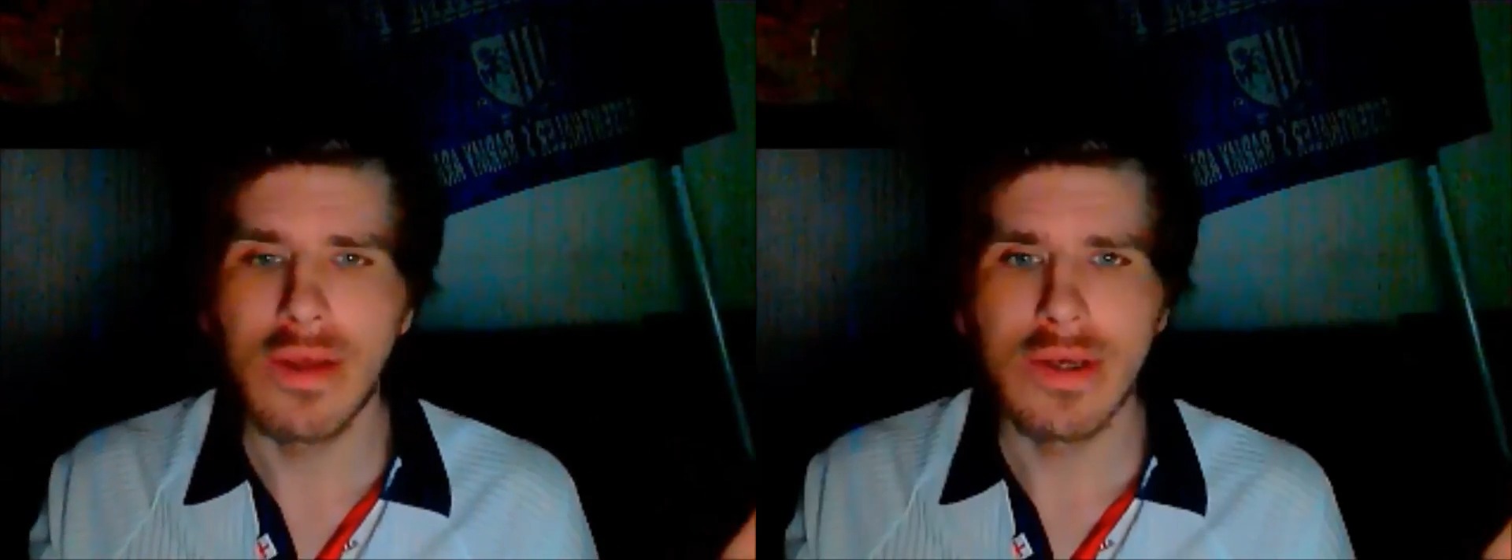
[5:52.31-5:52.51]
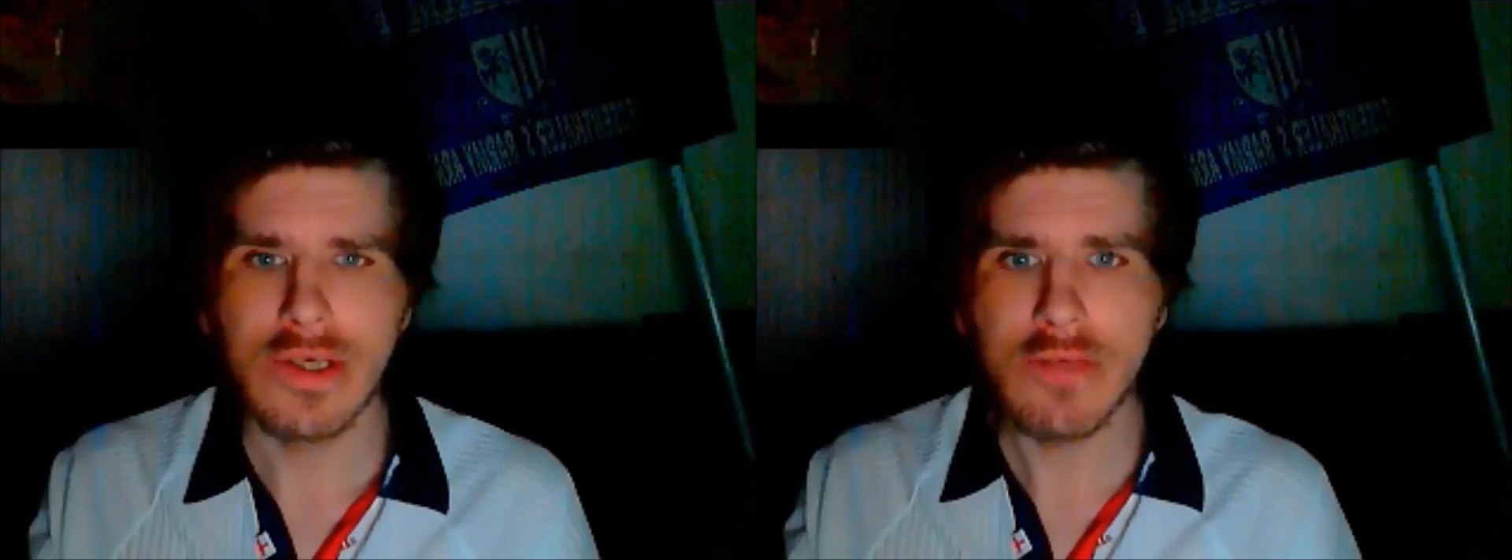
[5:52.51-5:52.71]

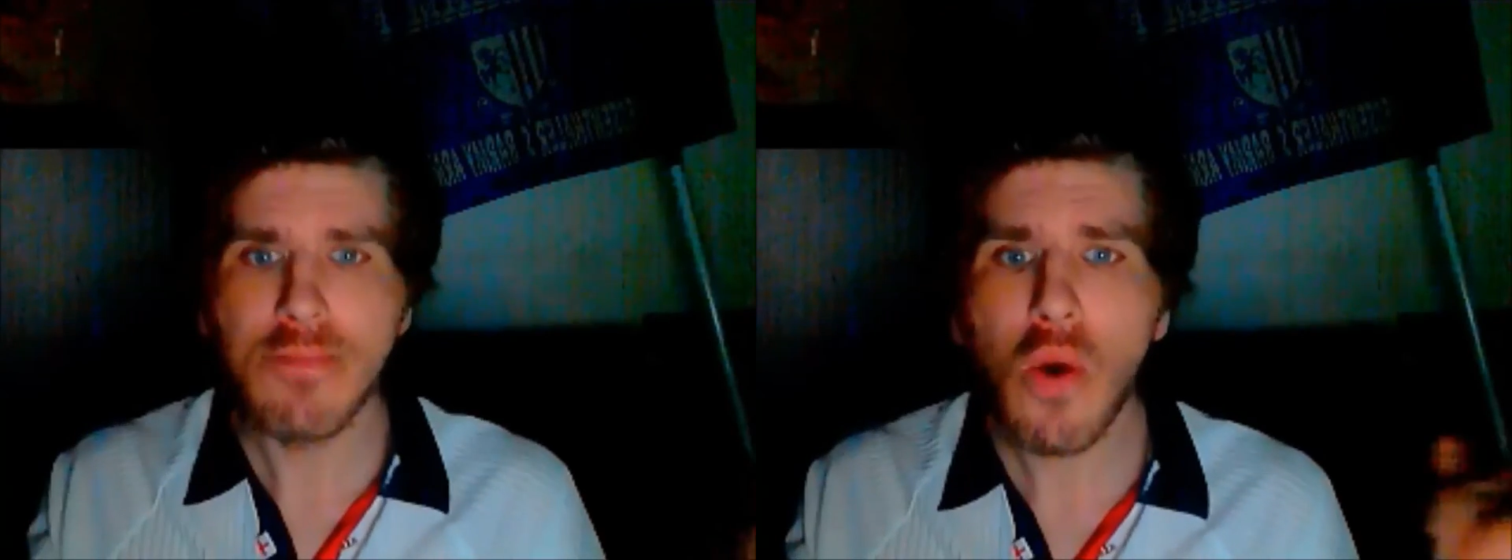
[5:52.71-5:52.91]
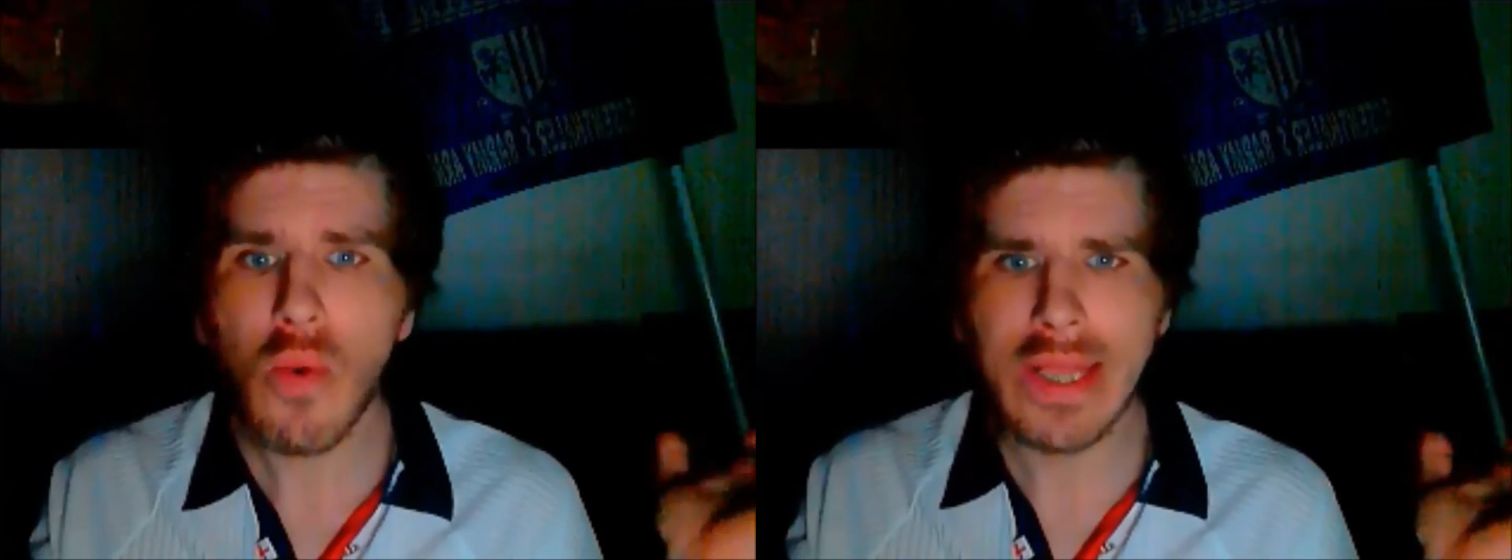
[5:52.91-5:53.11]

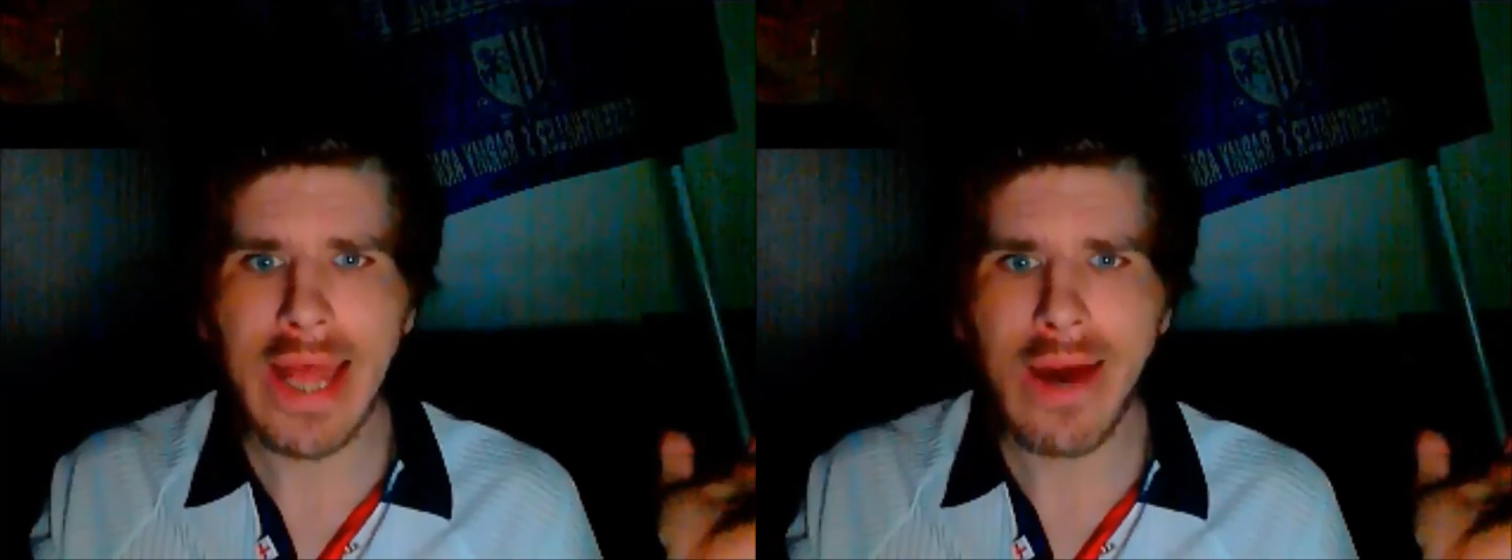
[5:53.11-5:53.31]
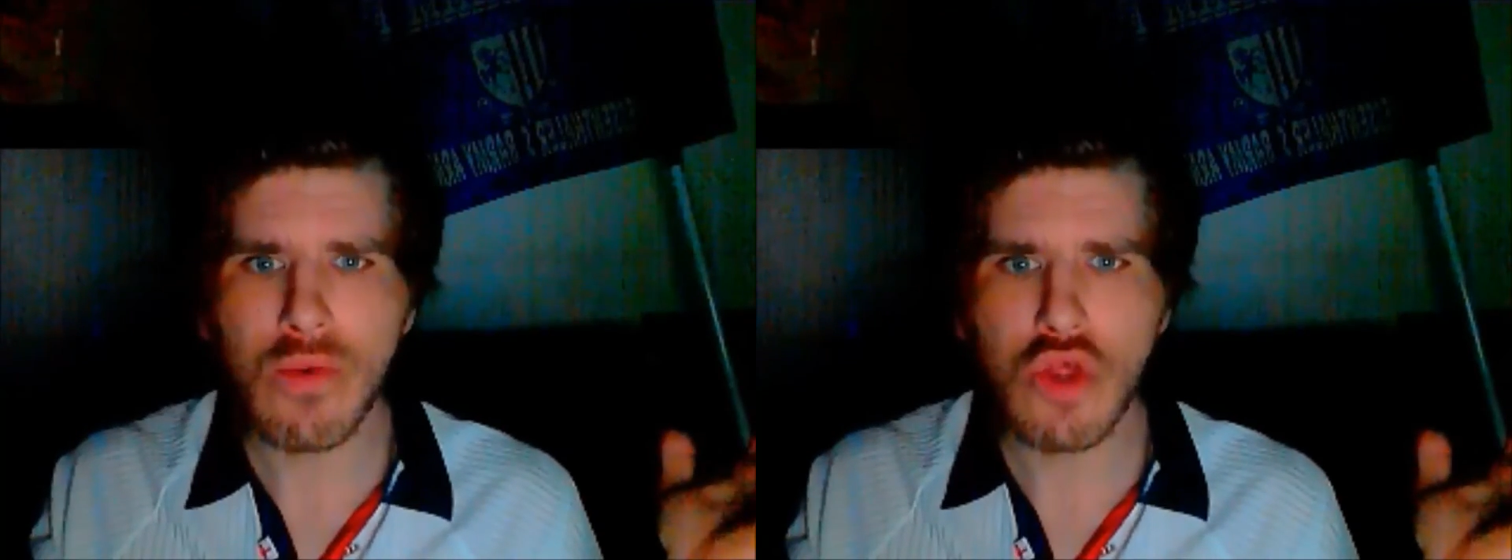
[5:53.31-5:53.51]
Smalling
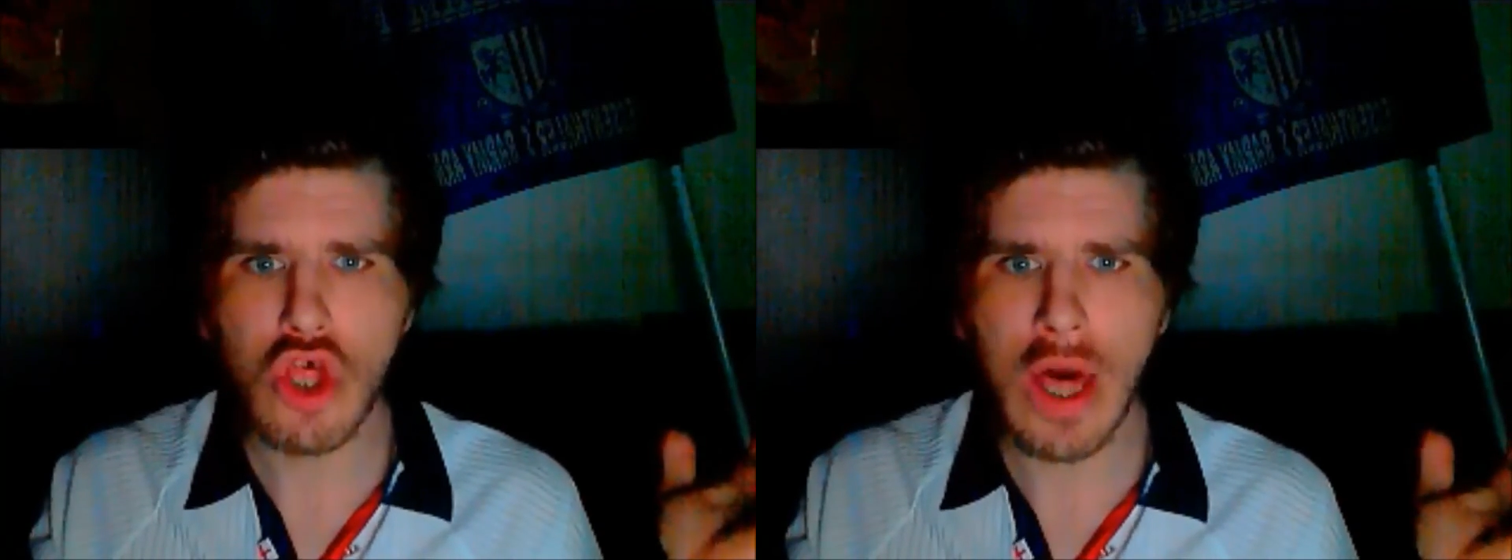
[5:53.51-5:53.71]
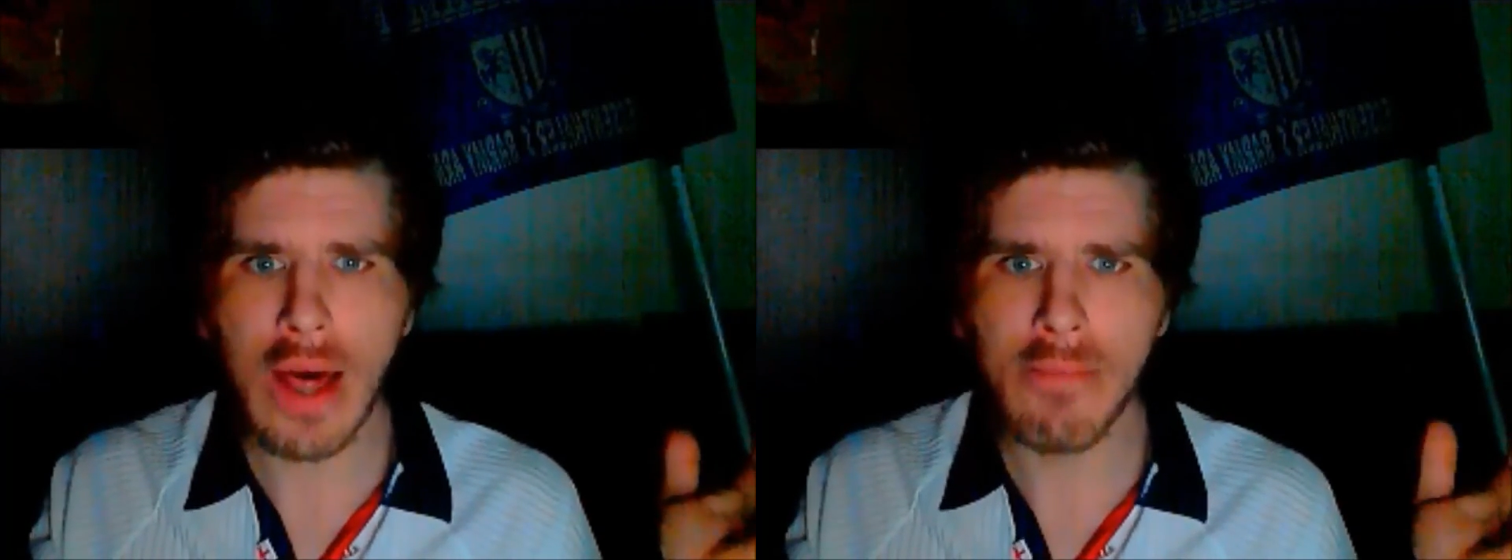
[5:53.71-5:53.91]
out
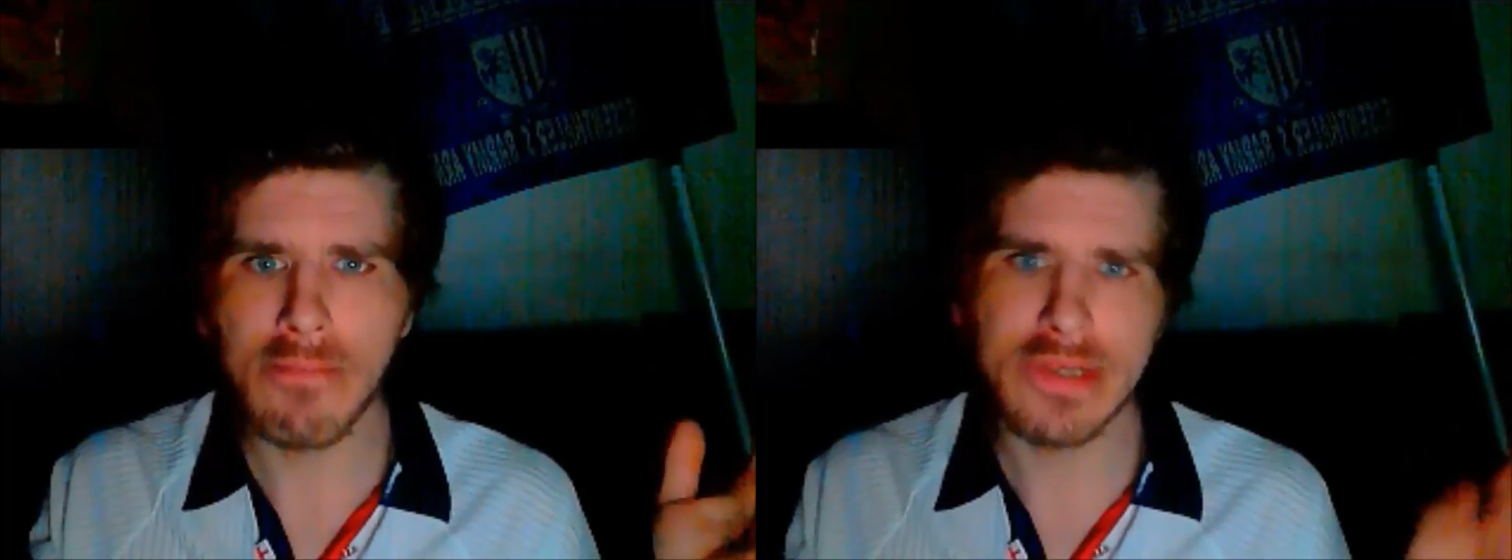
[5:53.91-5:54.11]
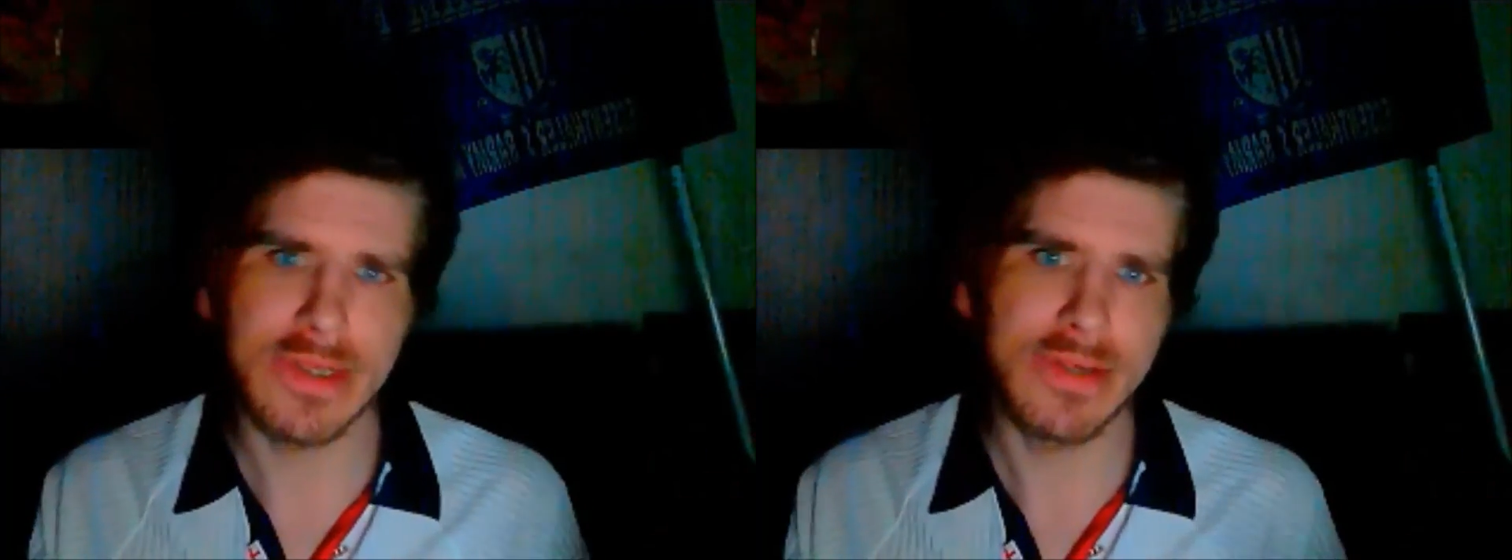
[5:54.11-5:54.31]

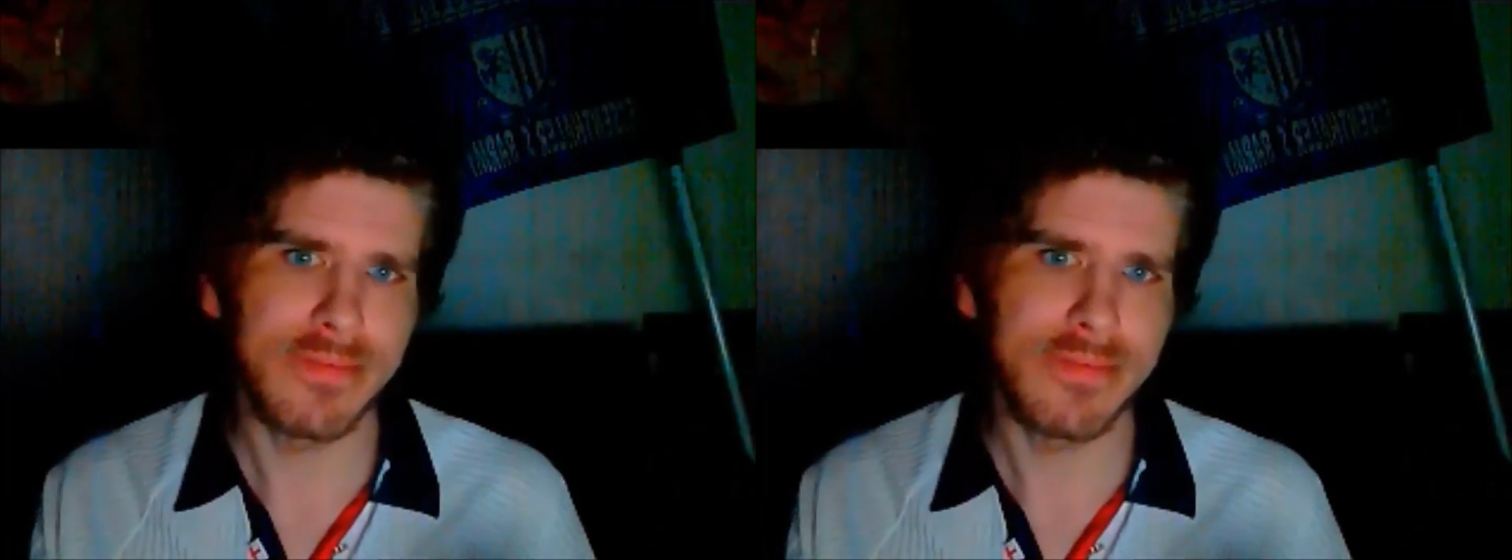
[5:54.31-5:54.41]
jumped